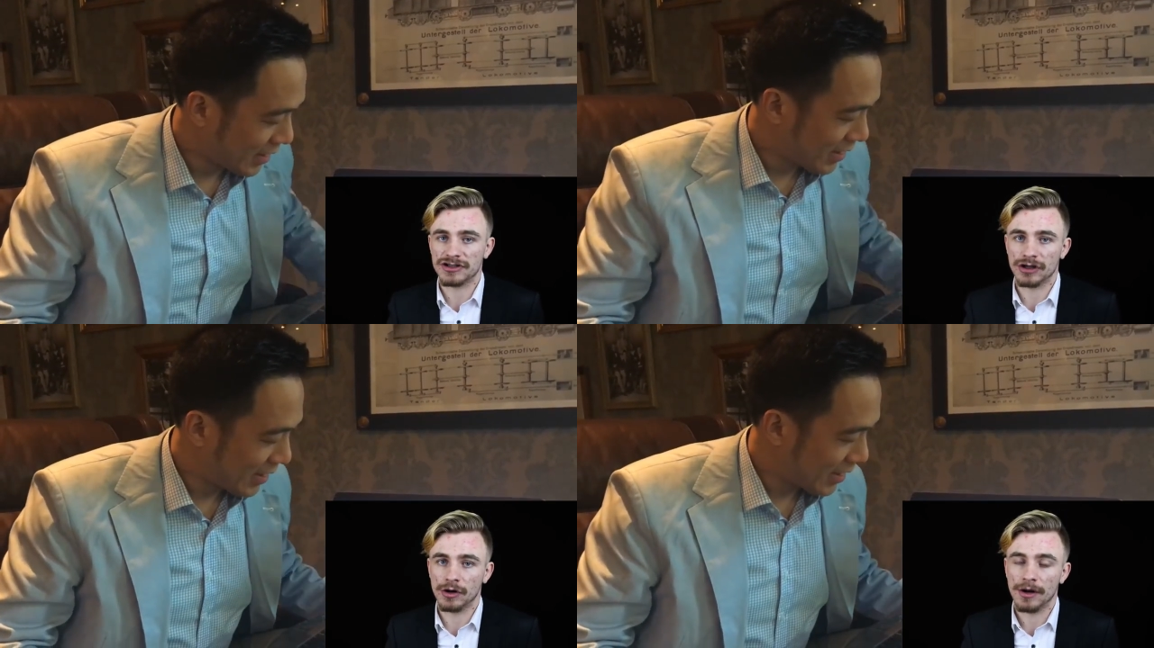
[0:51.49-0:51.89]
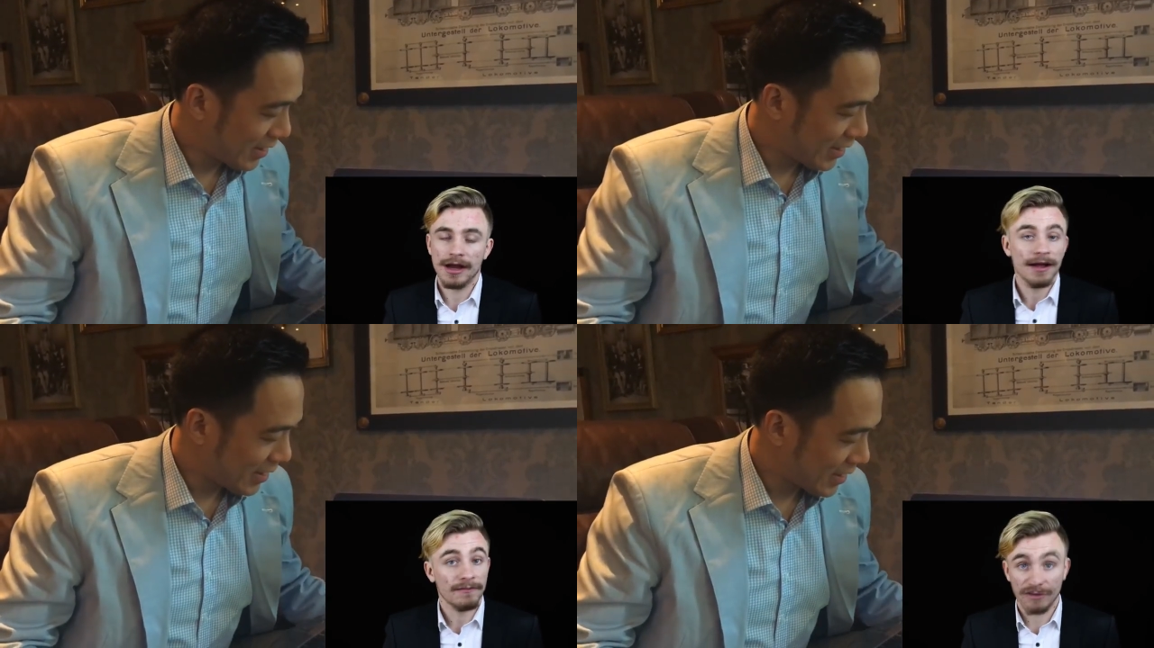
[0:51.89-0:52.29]
Speaker 1: So
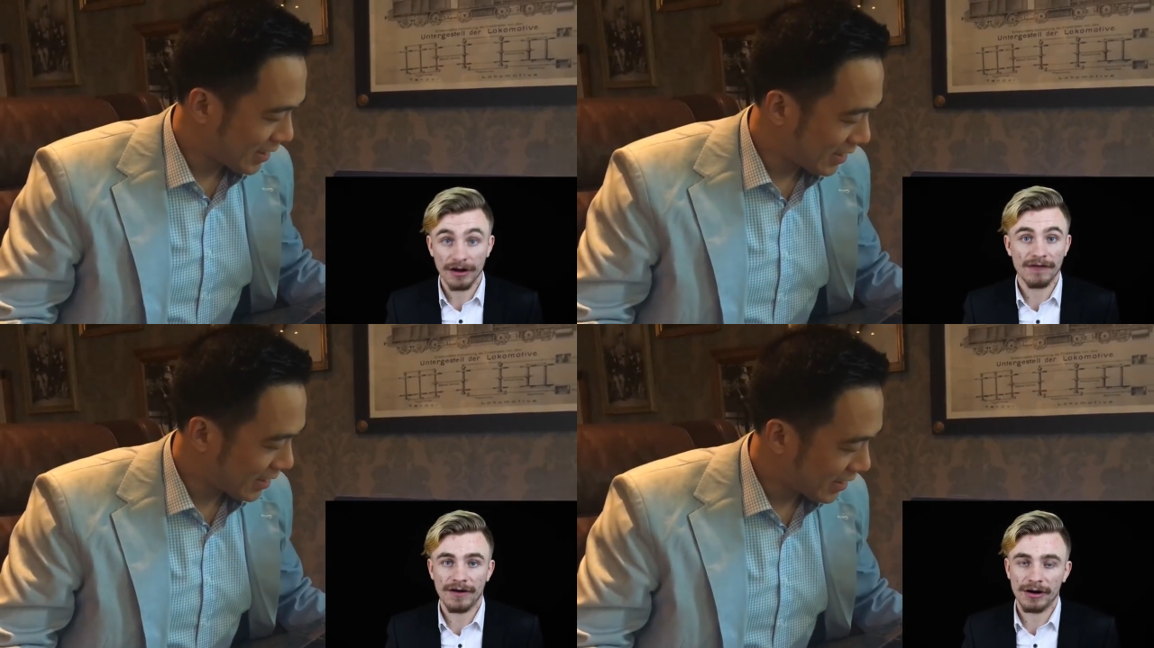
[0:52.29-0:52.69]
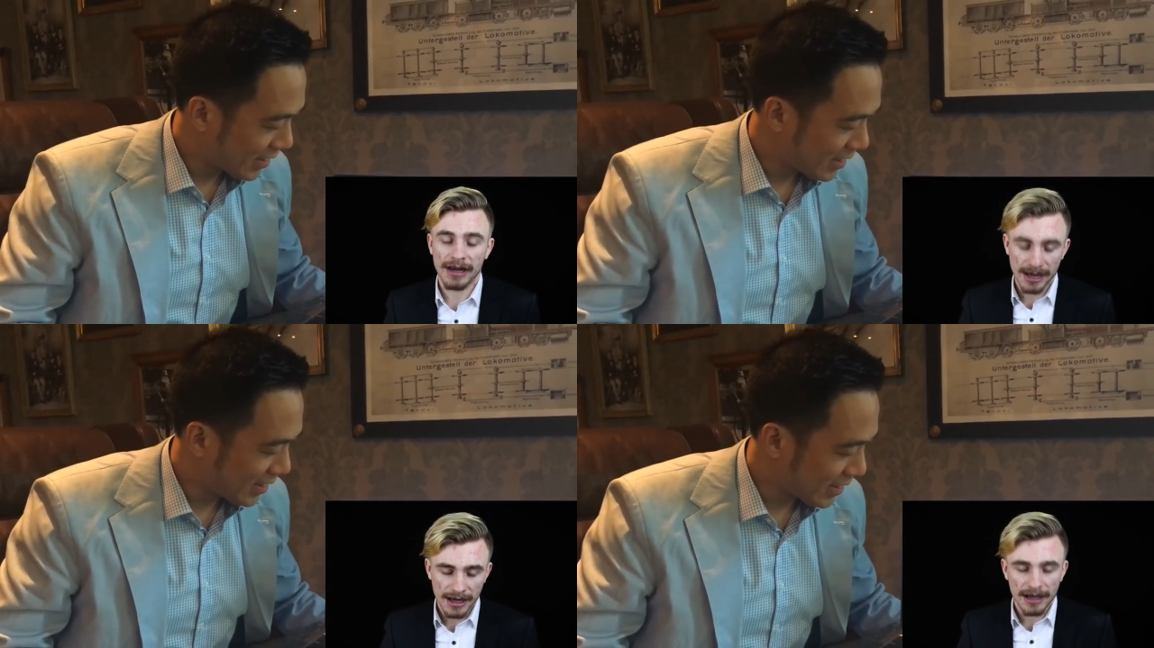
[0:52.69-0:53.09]
very,
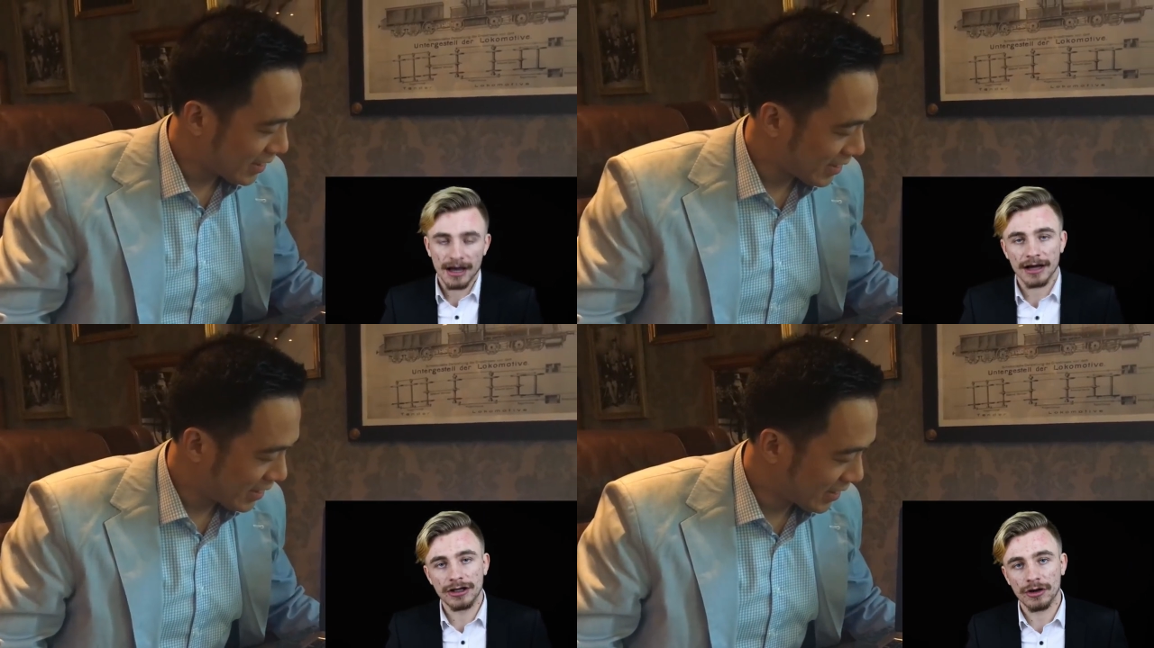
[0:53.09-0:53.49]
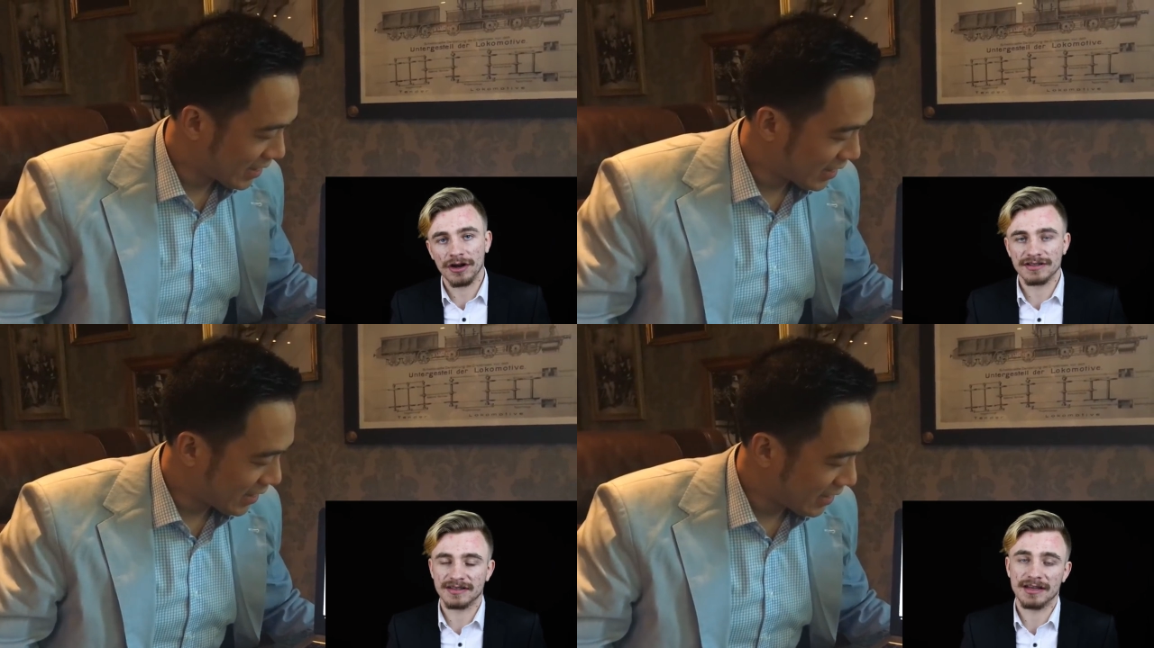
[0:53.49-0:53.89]
very uh,
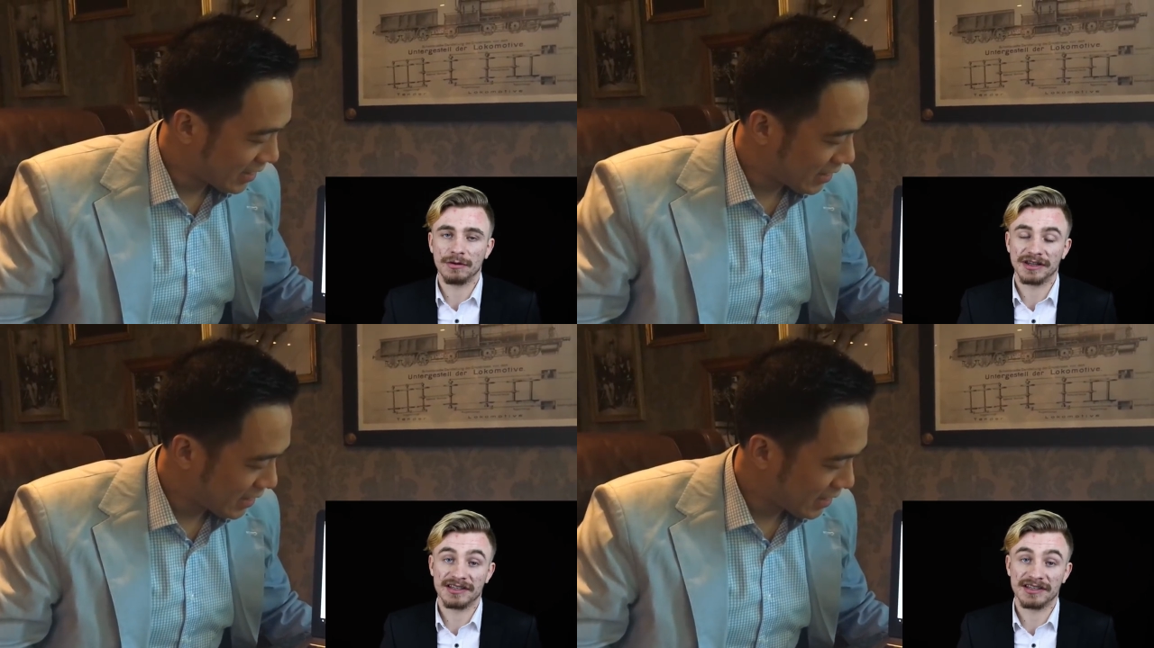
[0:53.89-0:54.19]
curious to see what